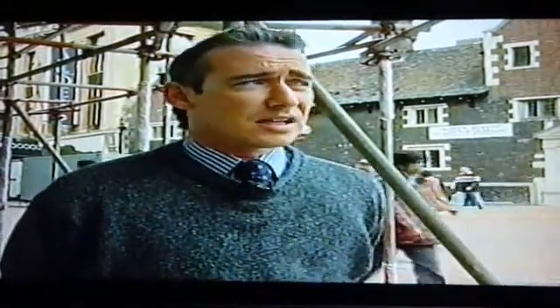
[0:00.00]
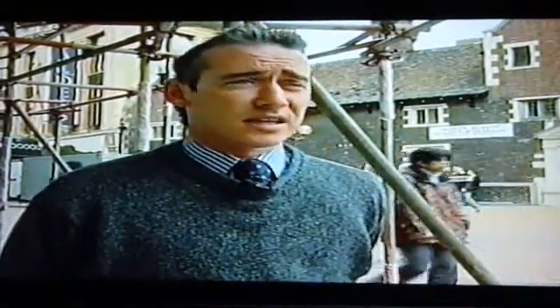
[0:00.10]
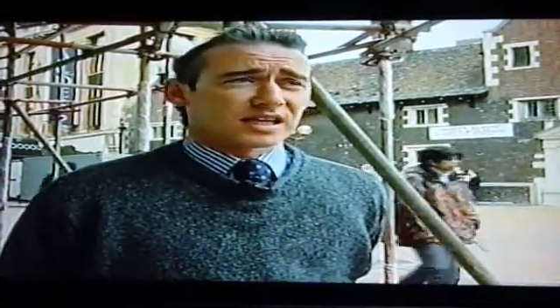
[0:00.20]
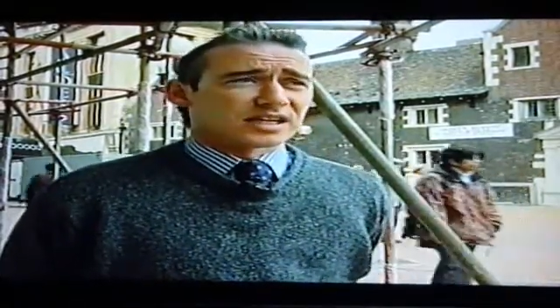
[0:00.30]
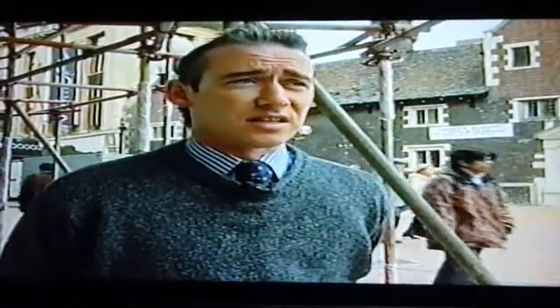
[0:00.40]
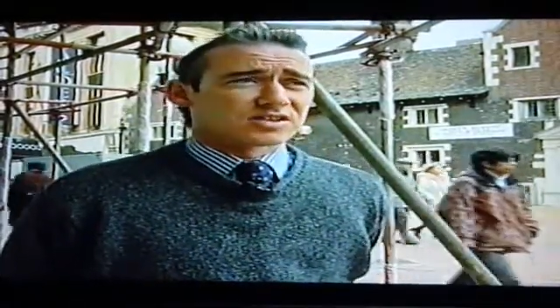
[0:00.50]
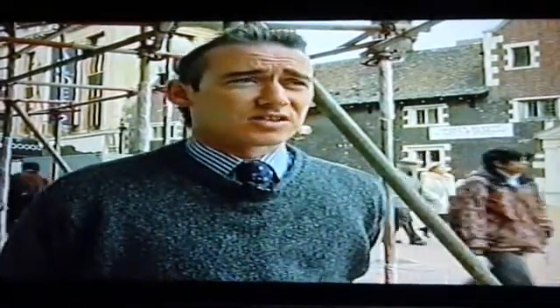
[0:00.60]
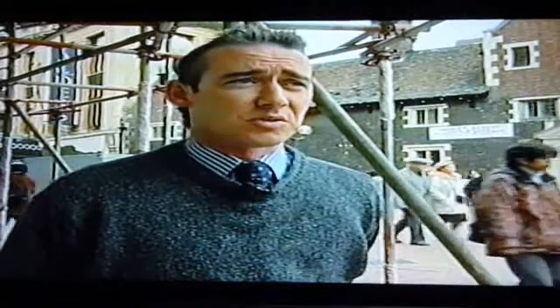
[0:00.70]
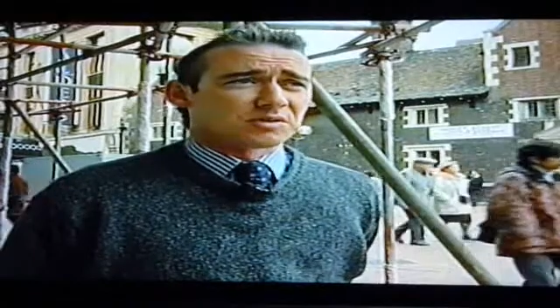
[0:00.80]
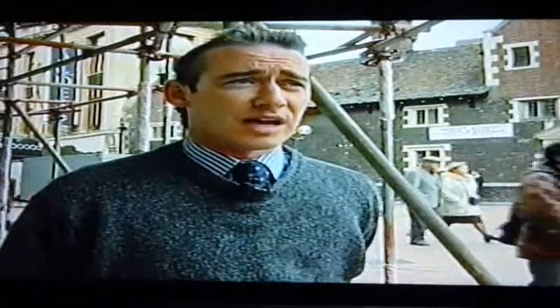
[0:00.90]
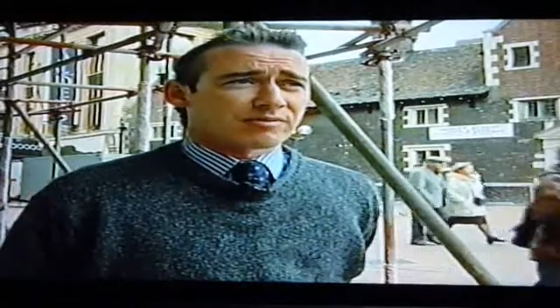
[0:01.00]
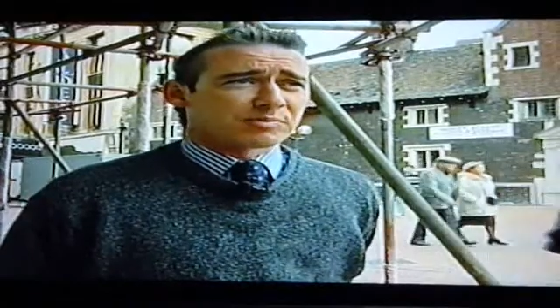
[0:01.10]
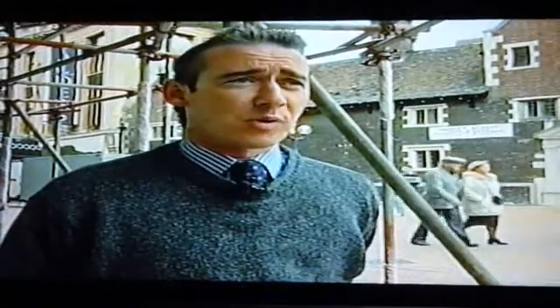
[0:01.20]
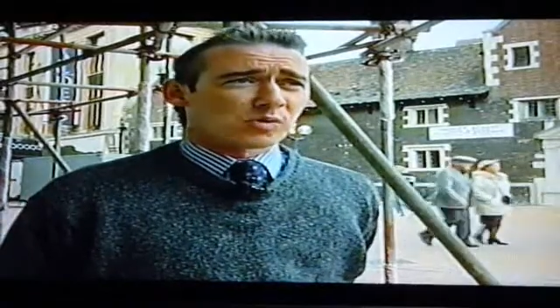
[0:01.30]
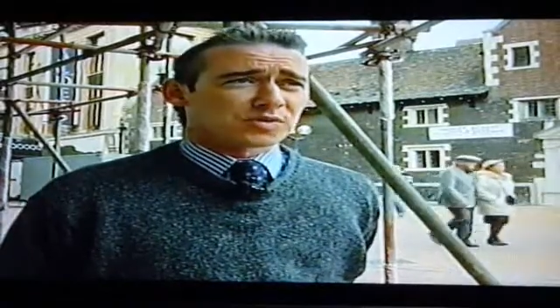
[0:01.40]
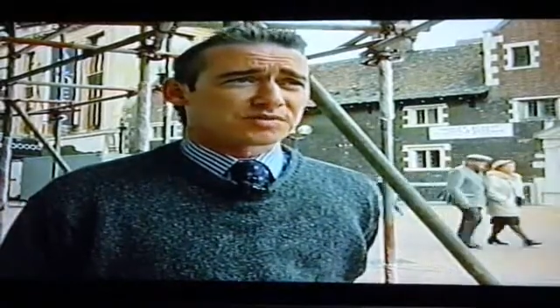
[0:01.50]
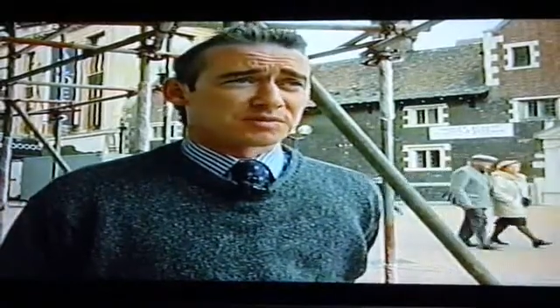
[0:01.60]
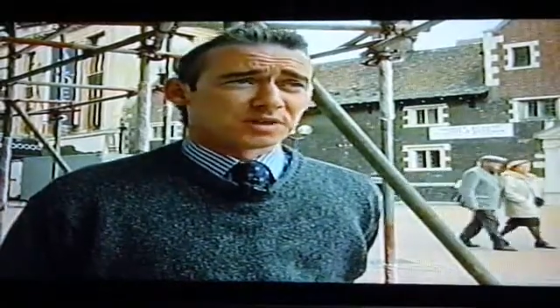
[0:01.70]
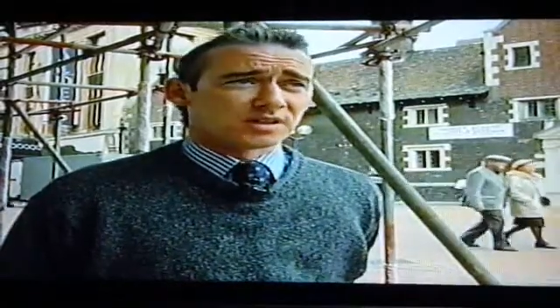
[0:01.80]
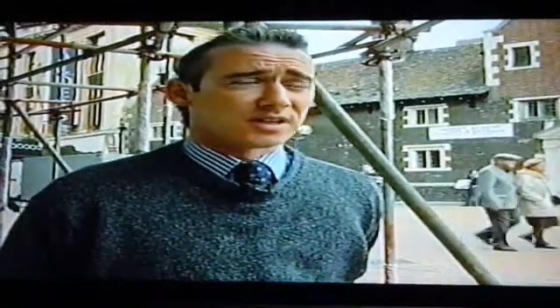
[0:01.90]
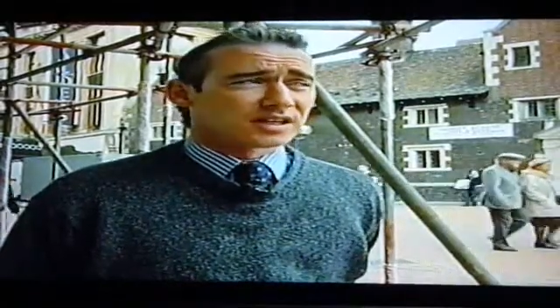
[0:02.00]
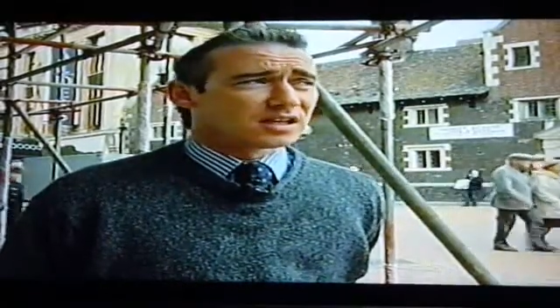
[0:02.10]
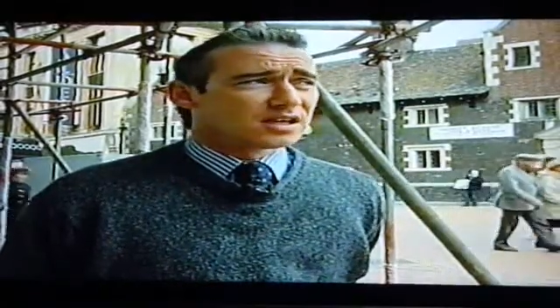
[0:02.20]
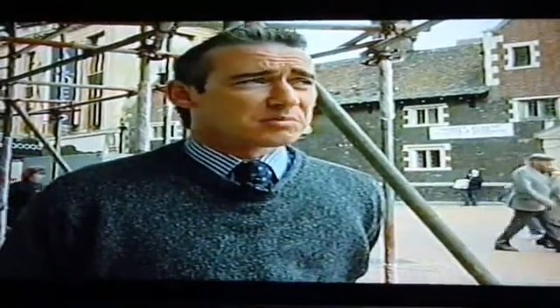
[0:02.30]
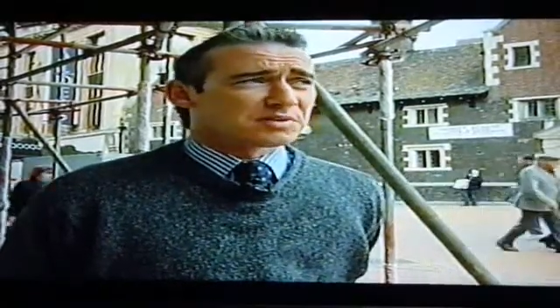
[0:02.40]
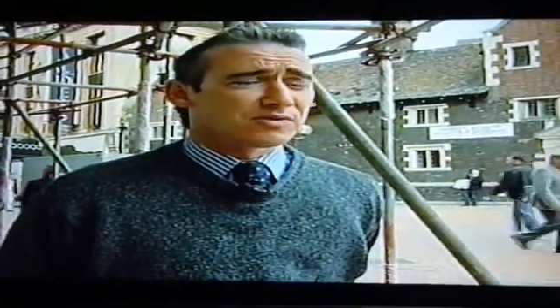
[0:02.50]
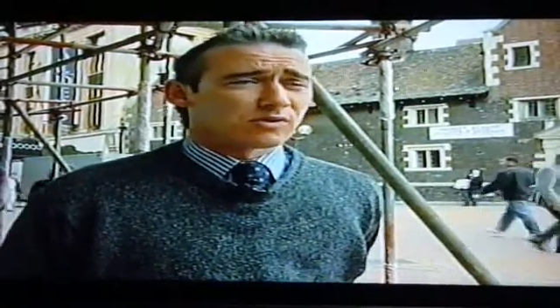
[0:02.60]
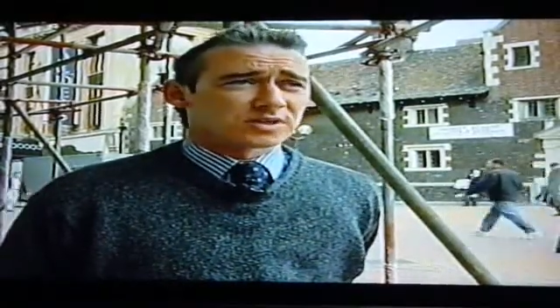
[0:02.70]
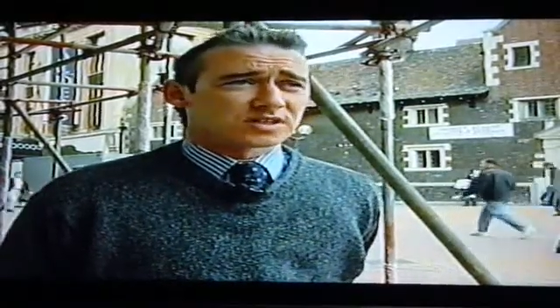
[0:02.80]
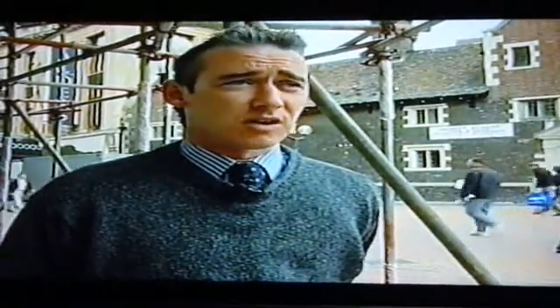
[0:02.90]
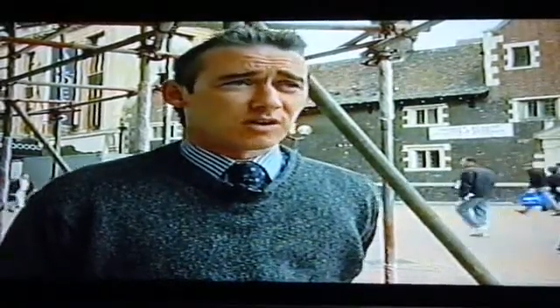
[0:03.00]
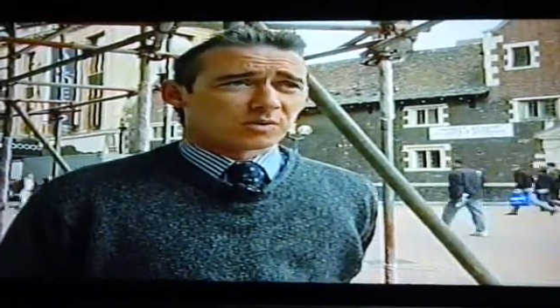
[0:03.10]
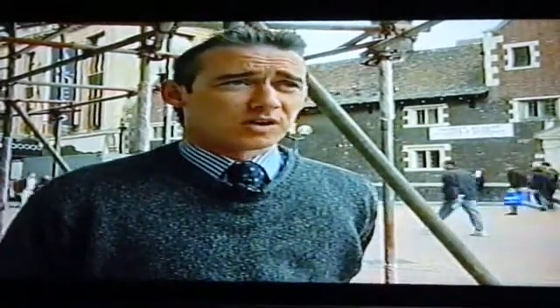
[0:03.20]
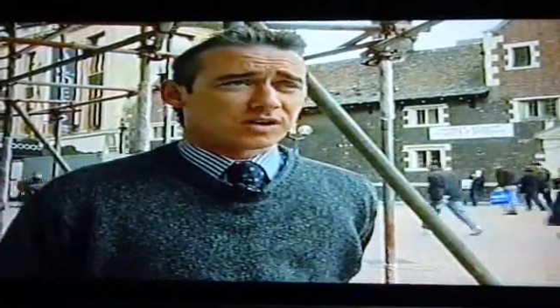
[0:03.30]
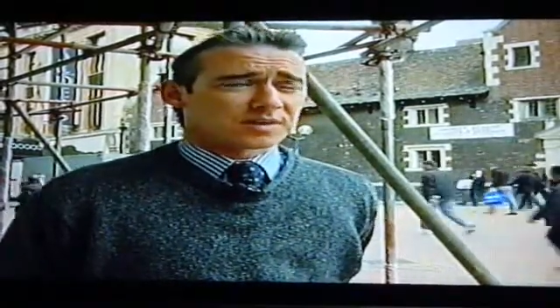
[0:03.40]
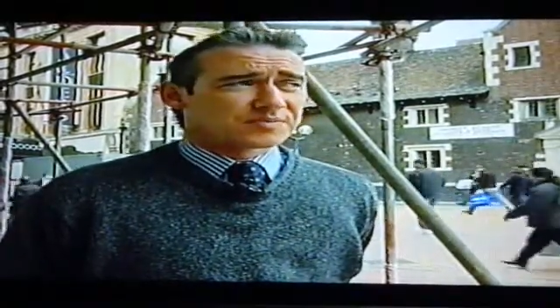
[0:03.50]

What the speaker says: keen to have reports of the building before we start work.